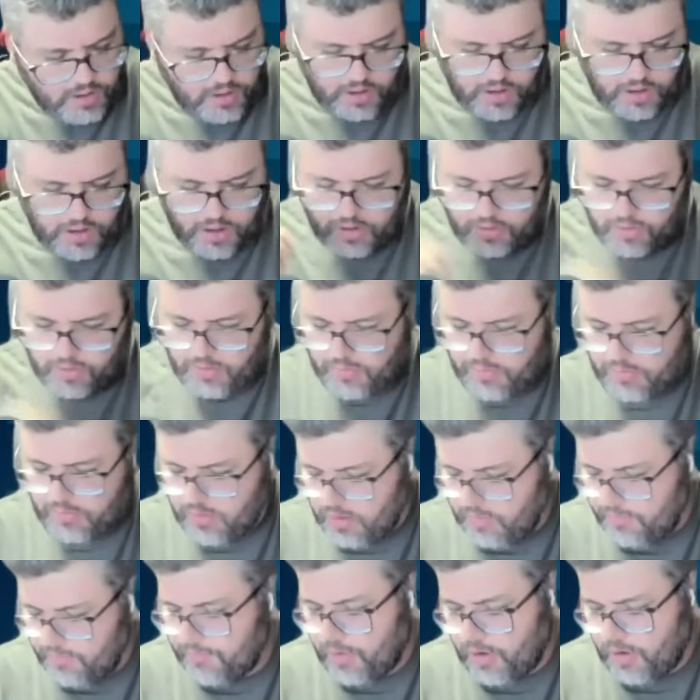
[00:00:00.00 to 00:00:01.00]
are
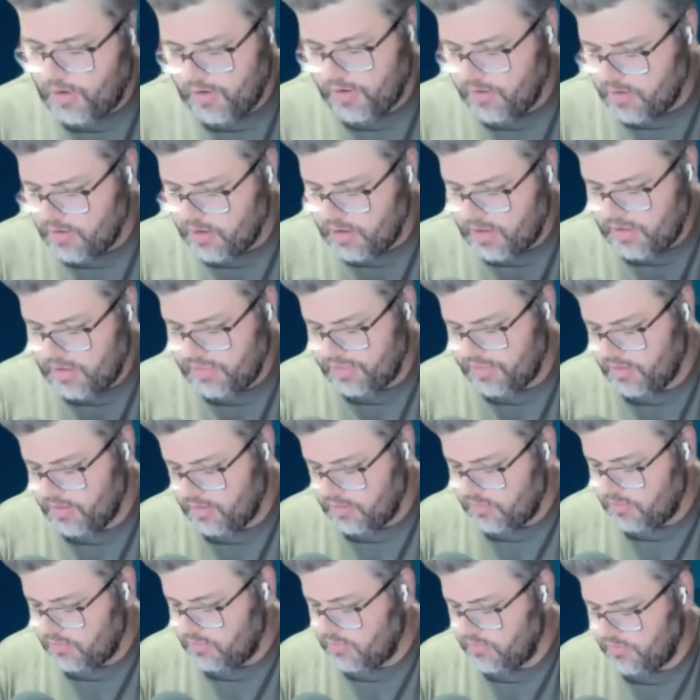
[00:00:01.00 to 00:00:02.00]
in part, I
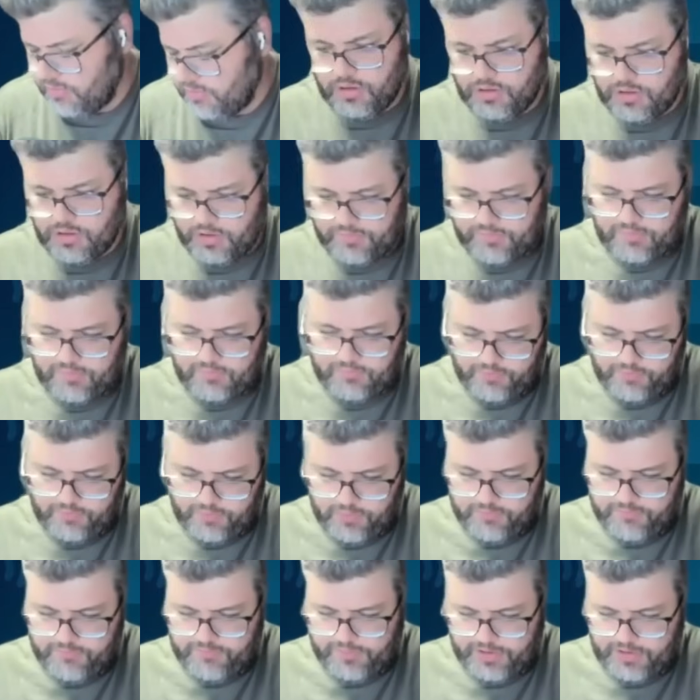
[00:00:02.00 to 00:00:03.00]
think, adjusting
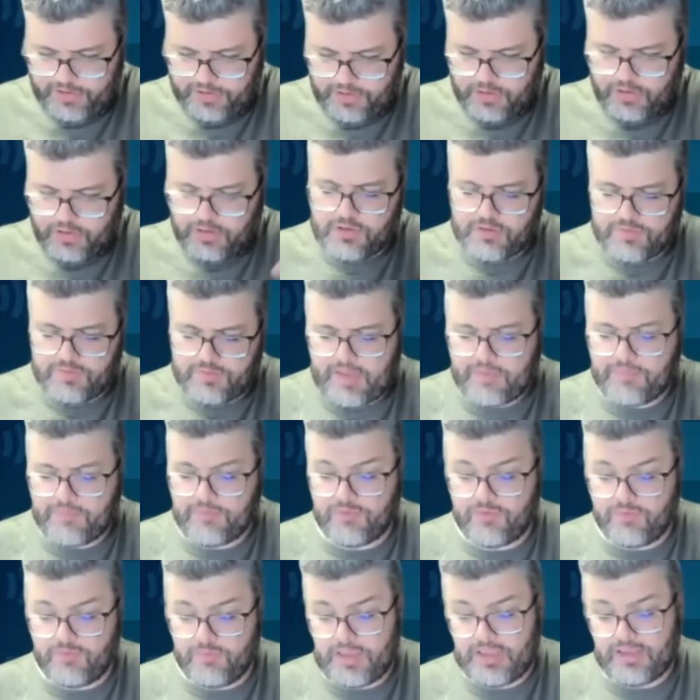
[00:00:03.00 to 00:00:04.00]
for inflation. It just
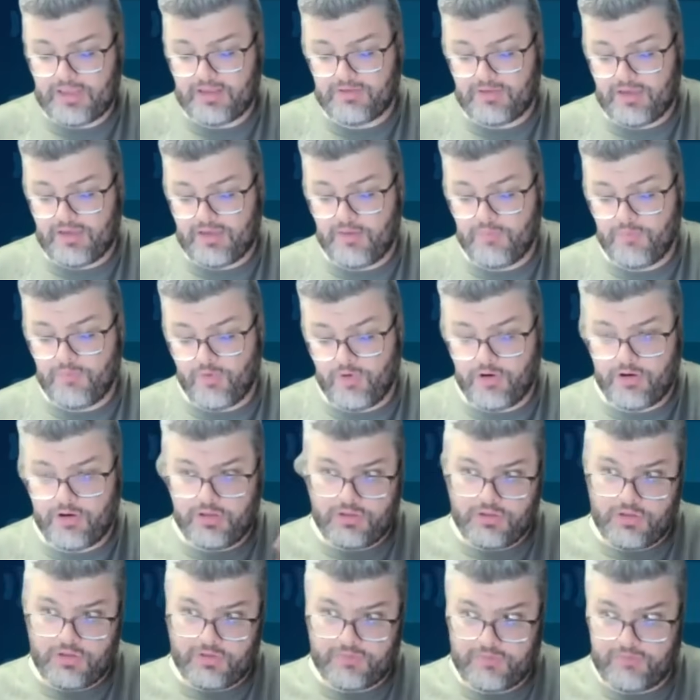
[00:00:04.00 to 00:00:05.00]
happens to be at a time where
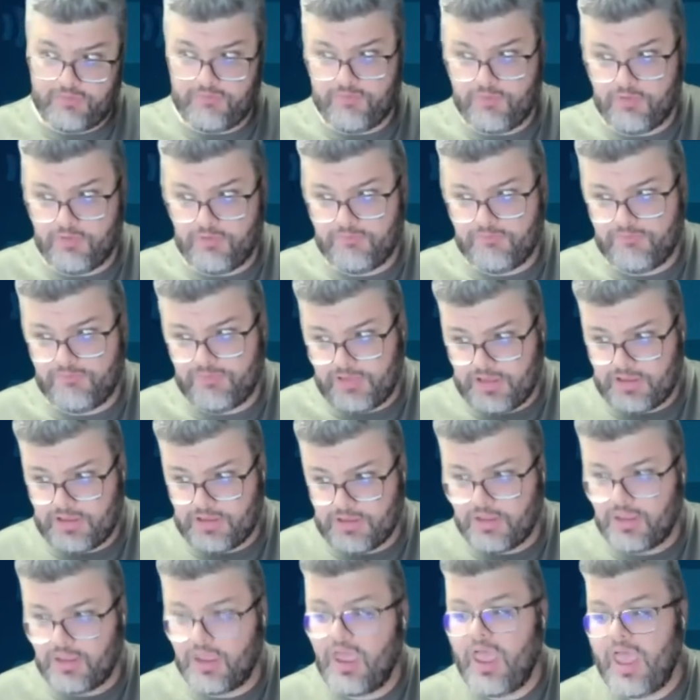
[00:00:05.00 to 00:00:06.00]
adjusting for
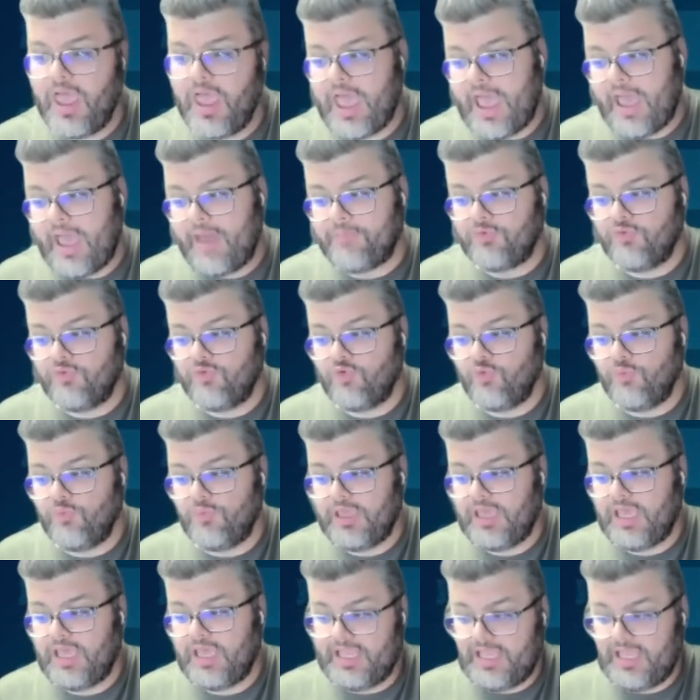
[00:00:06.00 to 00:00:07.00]
inflation happens to
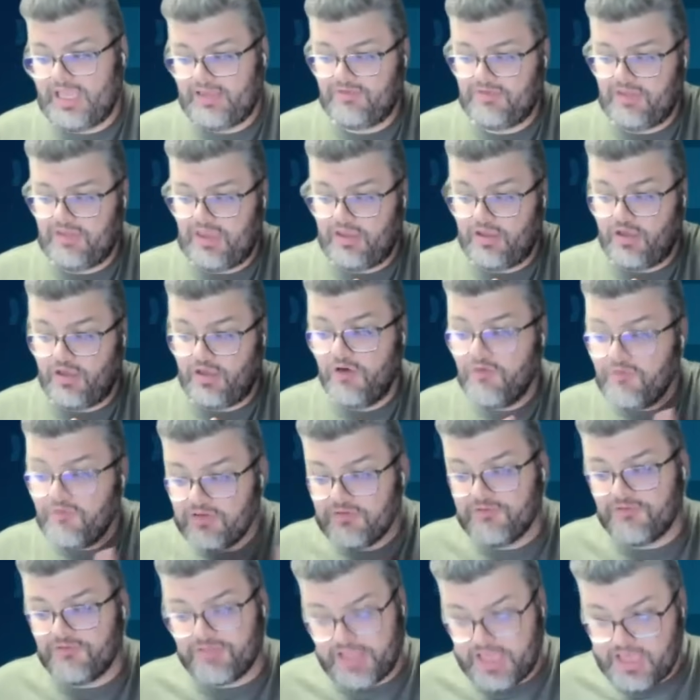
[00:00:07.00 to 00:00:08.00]
be in a state of
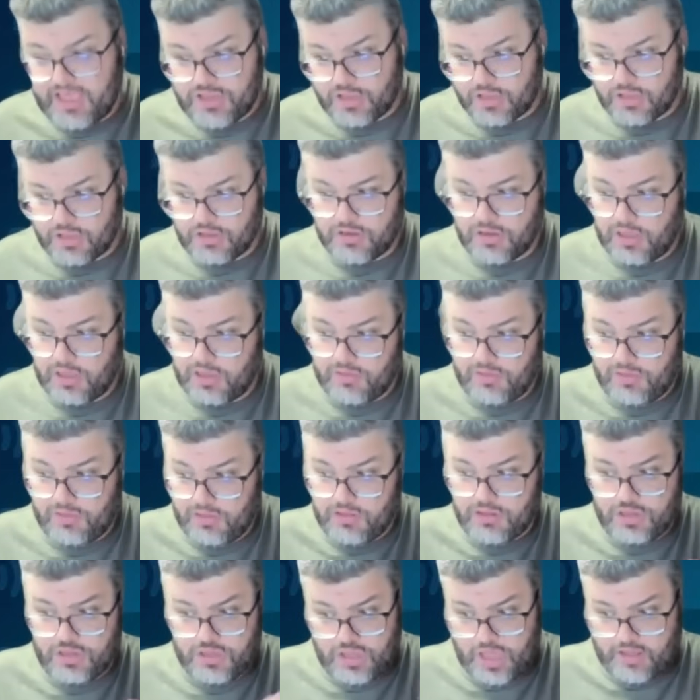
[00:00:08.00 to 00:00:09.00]
inflation in the
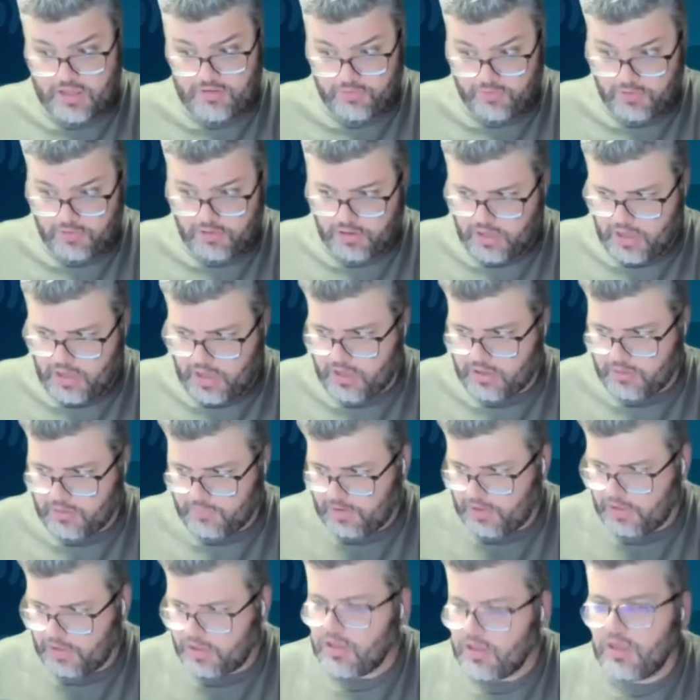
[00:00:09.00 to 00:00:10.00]
general
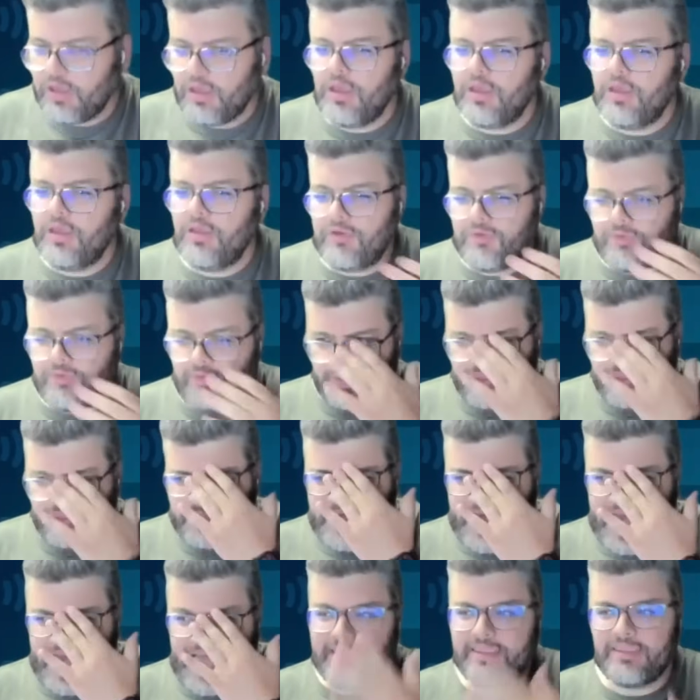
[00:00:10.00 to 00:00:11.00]
economy. So
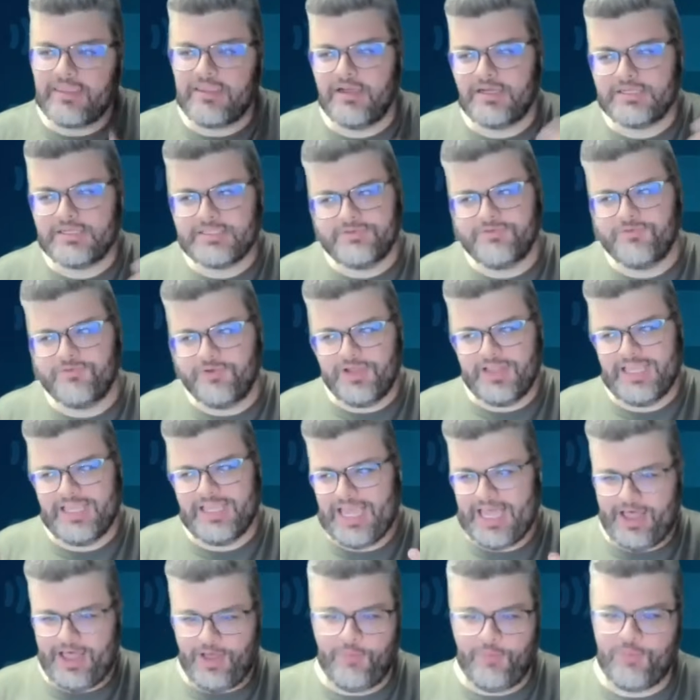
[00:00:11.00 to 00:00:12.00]
that doesn't
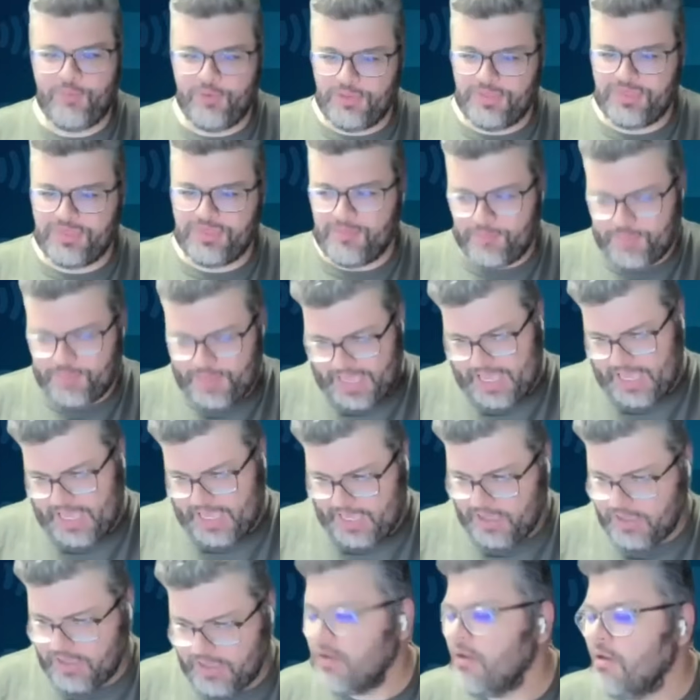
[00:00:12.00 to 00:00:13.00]
really help with the
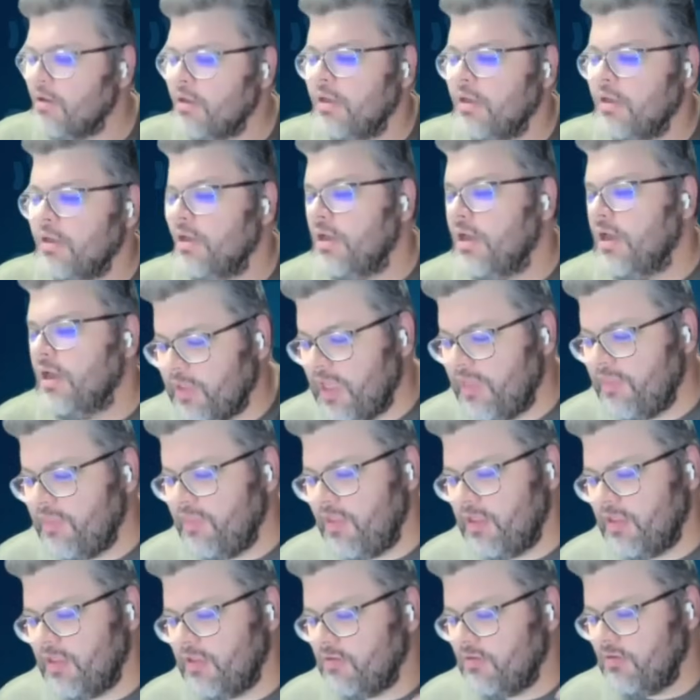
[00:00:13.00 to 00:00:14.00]
pain. And
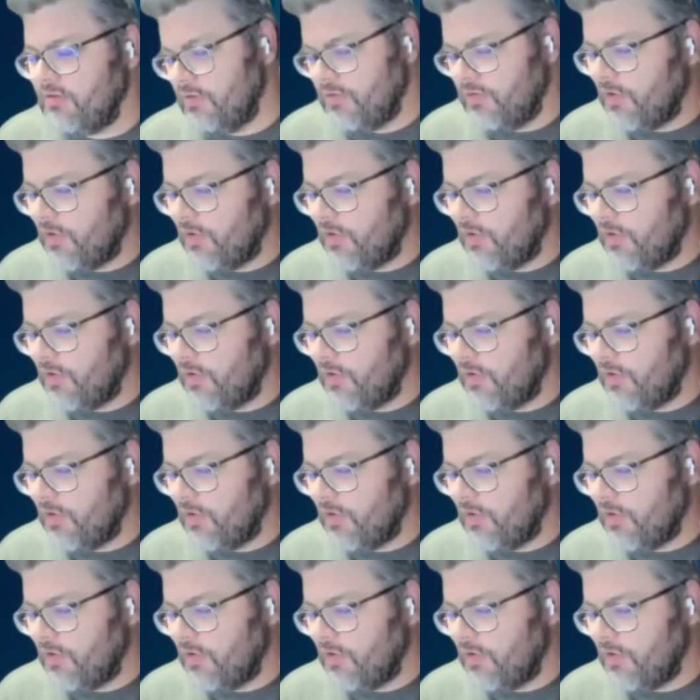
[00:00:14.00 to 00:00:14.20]
then you